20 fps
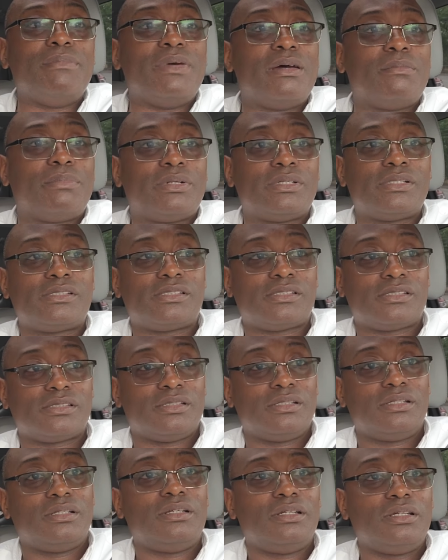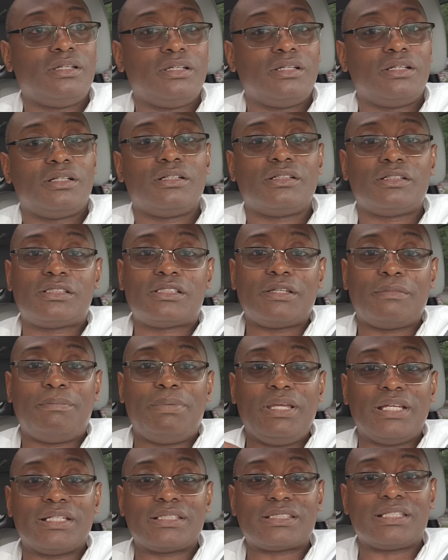members to
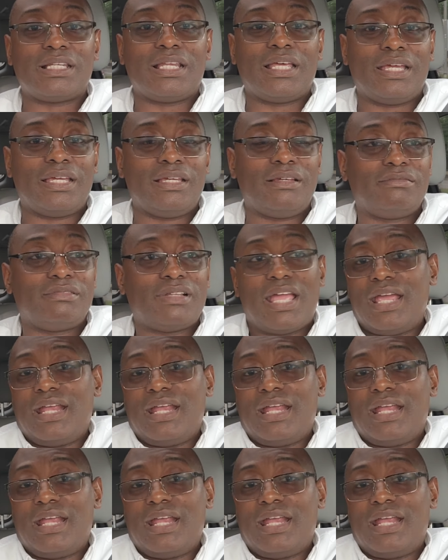be a slave.